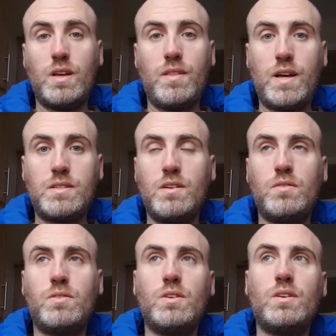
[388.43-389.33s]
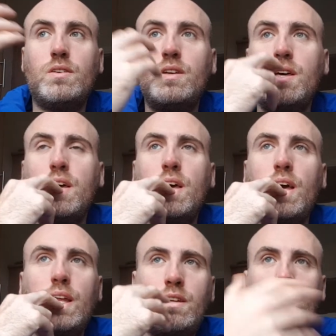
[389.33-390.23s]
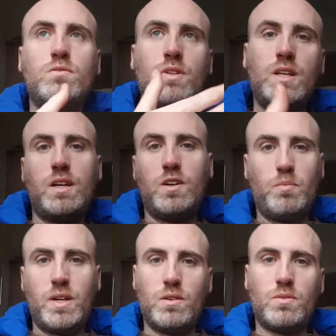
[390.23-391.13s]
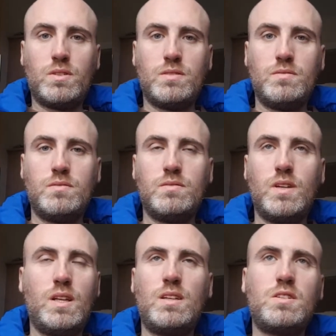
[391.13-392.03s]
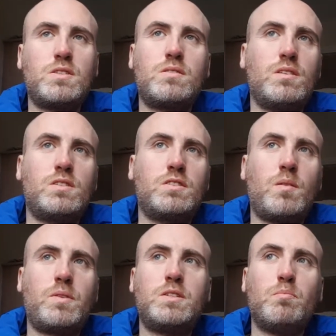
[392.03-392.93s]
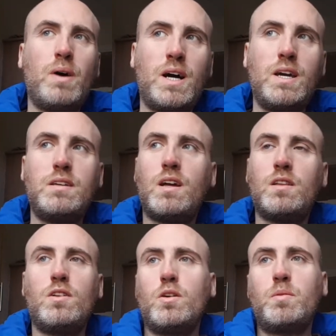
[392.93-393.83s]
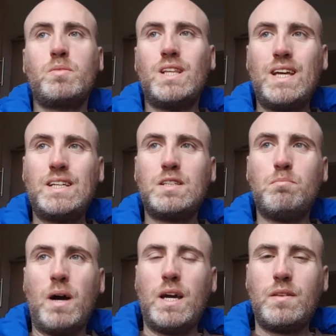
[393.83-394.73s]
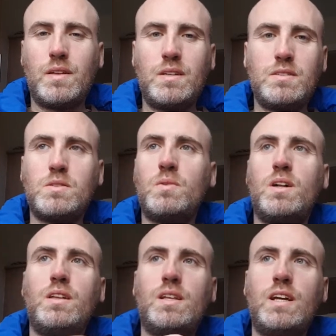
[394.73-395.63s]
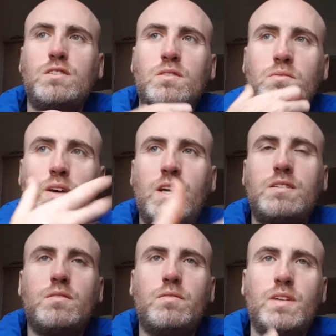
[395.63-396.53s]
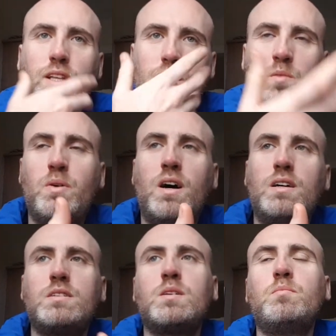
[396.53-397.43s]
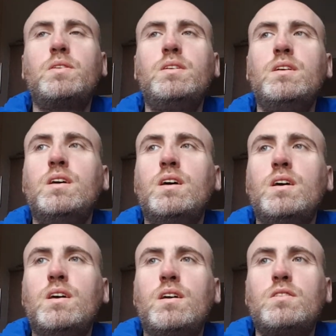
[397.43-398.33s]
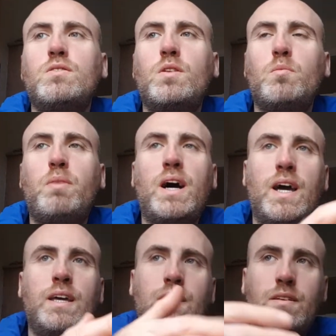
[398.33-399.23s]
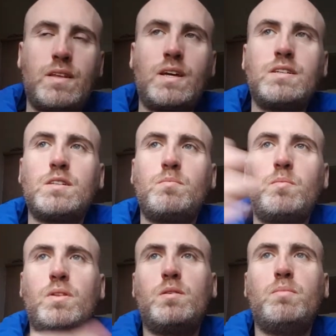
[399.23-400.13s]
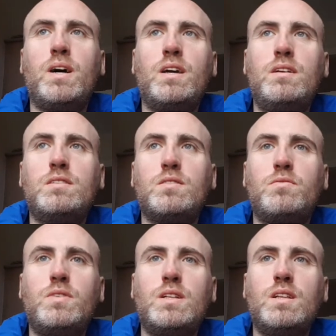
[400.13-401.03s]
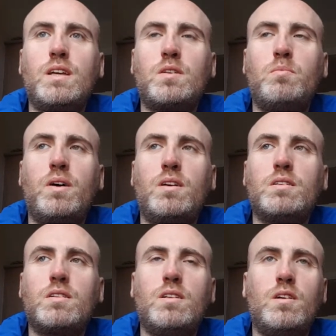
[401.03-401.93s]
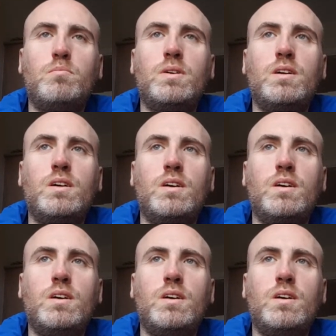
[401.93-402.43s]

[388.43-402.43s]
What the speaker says: That's there for you. It doesn't really help anyone. It's just something to buy. A lot of people like to buy things as well. They like to invest and feel like they're part of something. So they'll buy the things that people are buying to feel like they're part of the club.